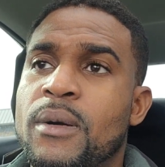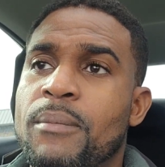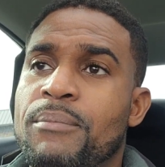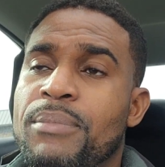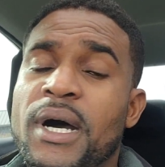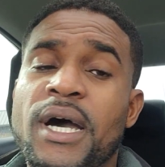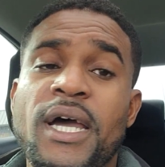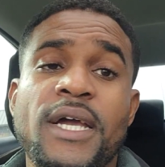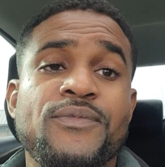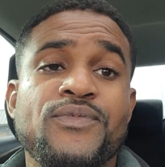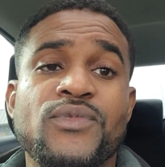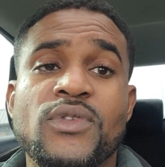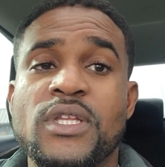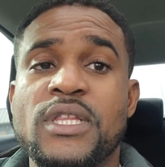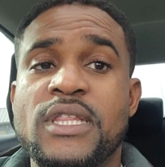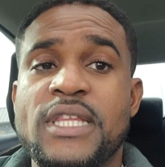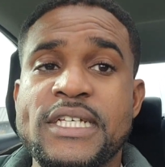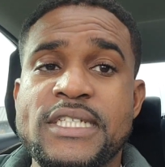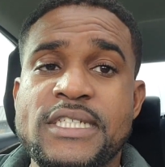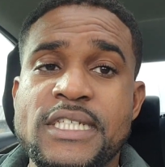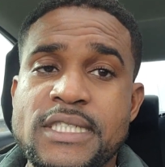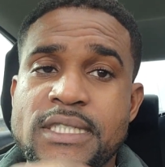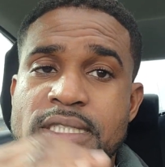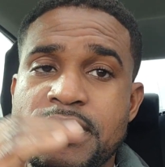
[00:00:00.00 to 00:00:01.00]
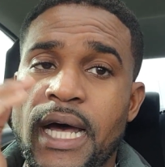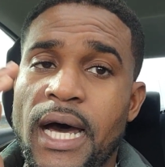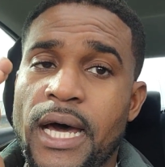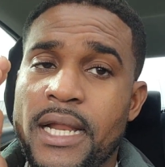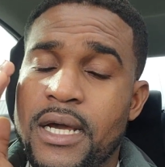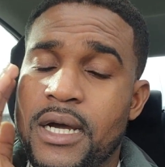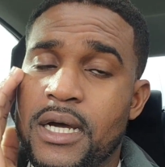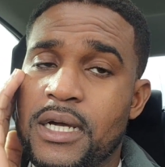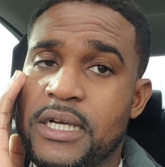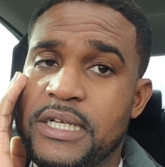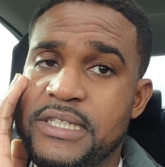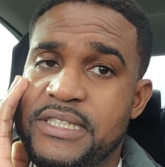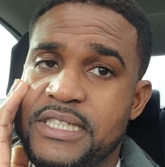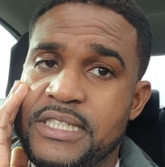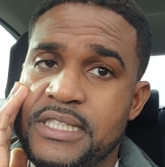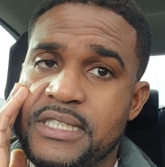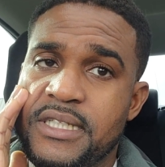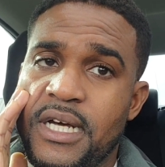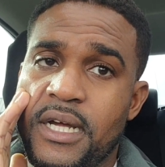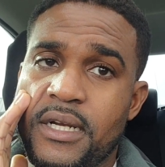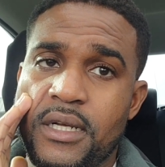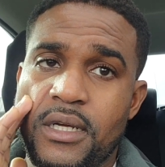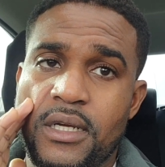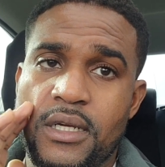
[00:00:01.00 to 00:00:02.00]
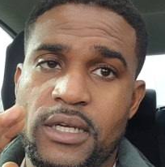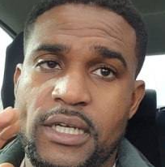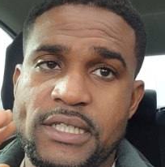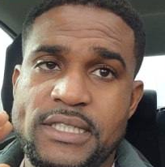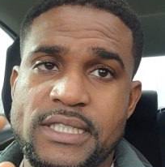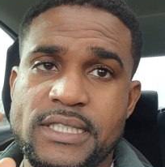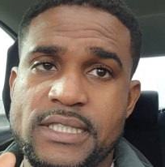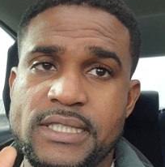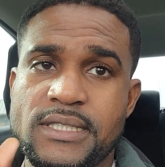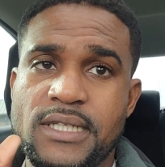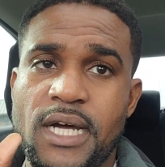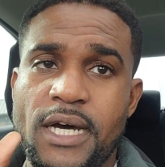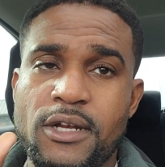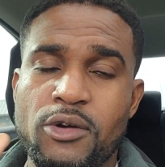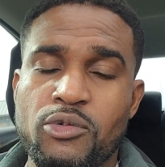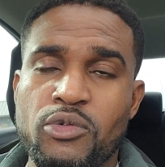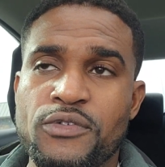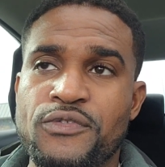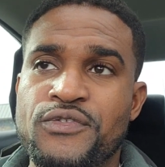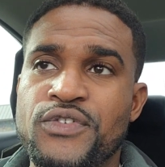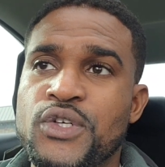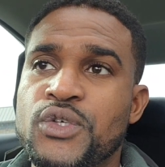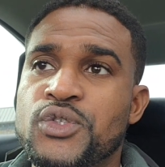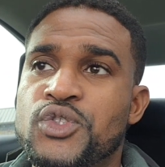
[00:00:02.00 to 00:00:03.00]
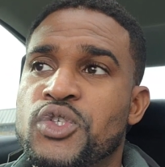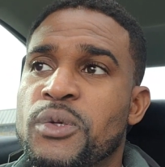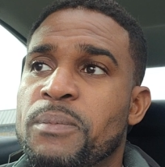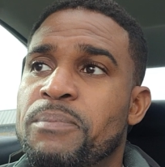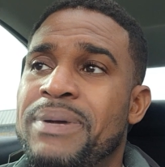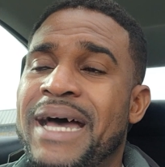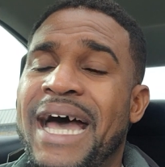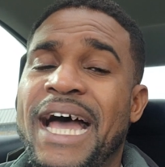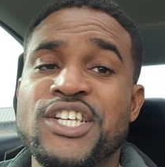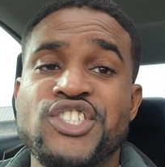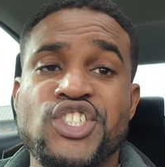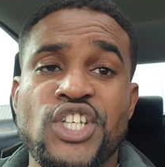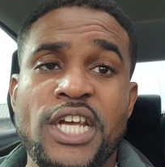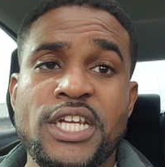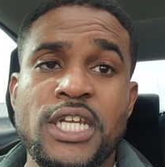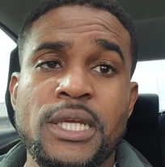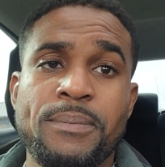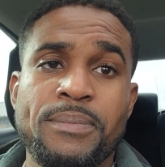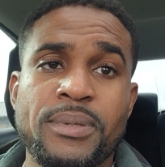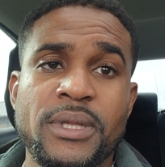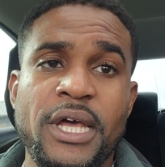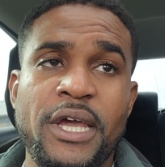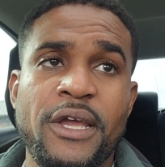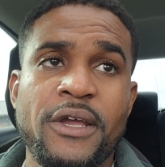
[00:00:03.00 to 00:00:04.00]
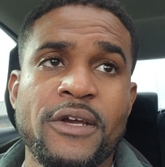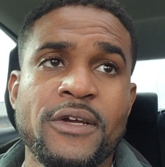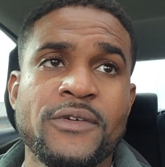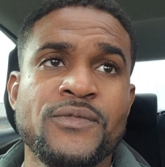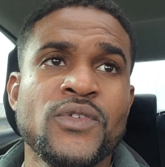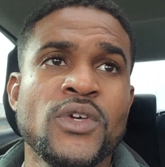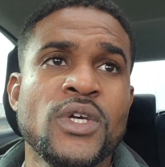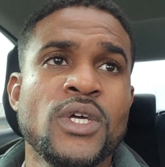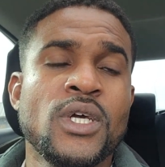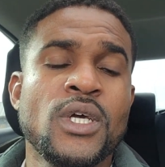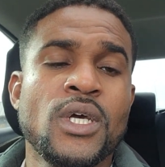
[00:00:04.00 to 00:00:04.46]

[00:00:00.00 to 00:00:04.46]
But this is not a review to bash any player.